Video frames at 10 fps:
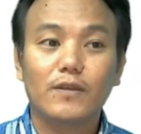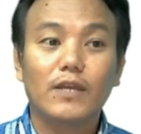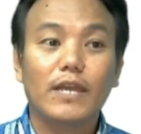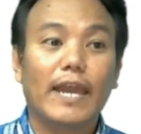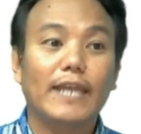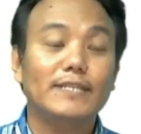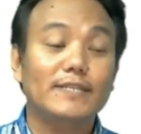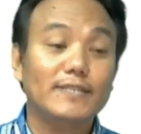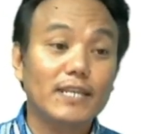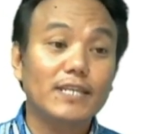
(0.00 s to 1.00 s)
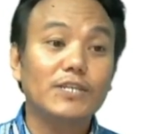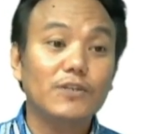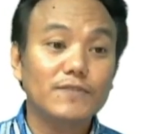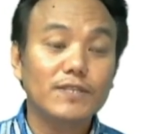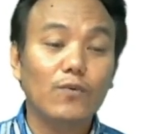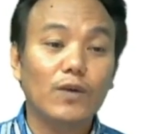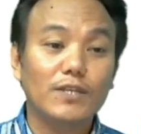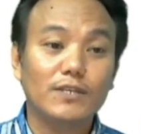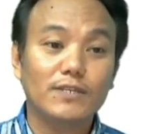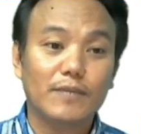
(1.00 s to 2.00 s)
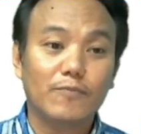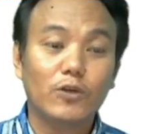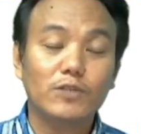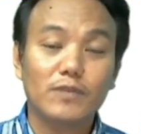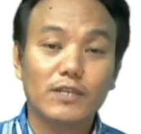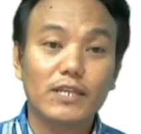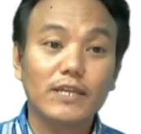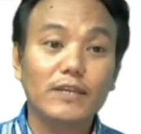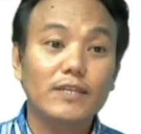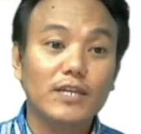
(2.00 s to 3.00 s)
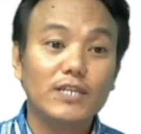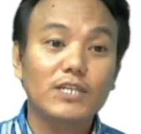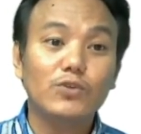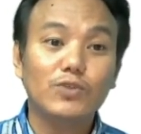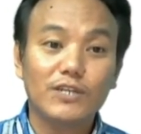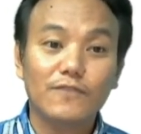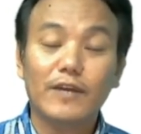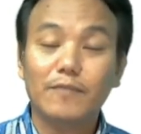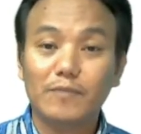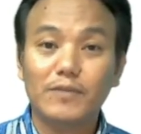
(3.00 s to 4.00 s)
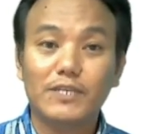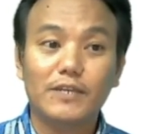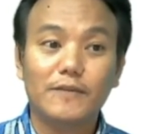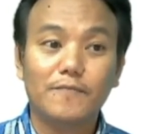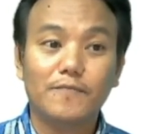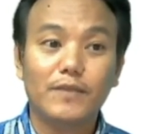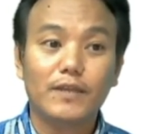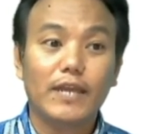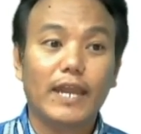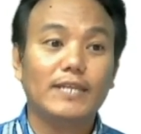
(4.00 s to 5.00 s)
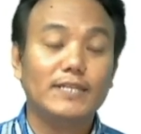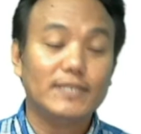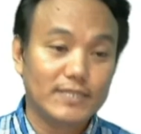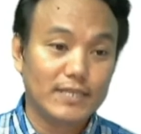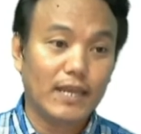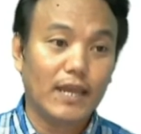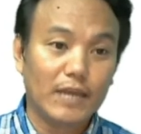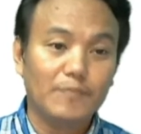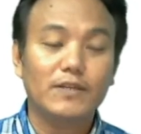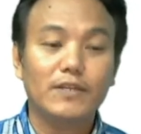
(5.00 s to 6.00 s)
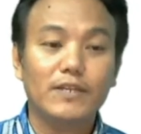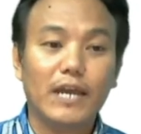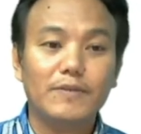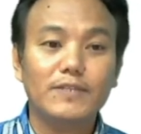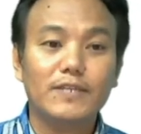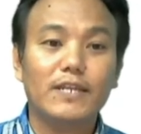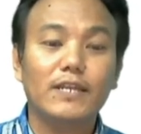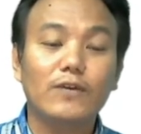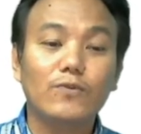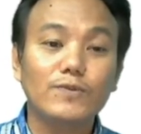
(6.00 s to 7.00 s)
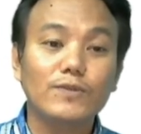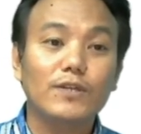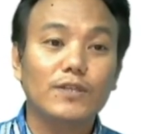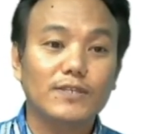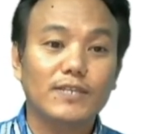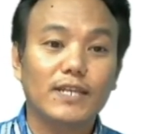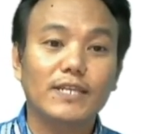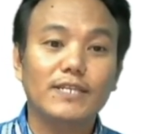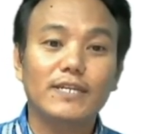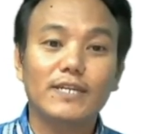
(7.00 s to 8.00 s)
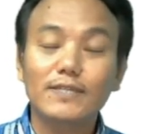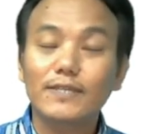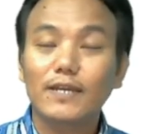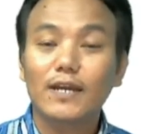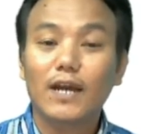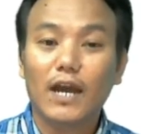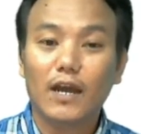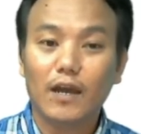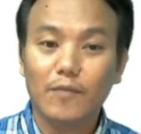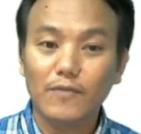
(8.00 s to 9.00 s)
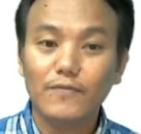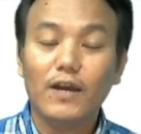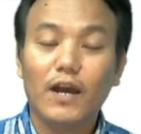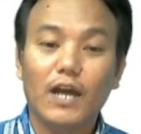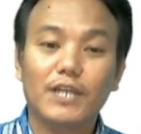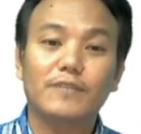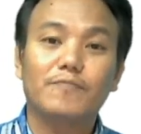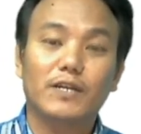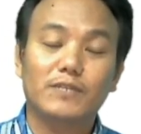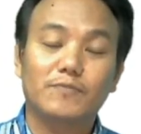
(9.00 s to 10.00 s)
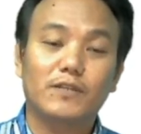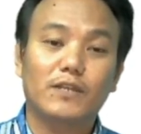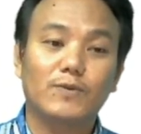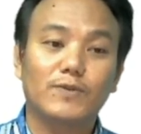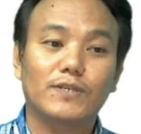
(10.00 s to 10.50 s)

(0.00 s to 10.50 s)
And the salinity of seawater is approximately 30 to 35 ppt. And in hypersaline lagoons, the salinity is above 100 parts per thousand.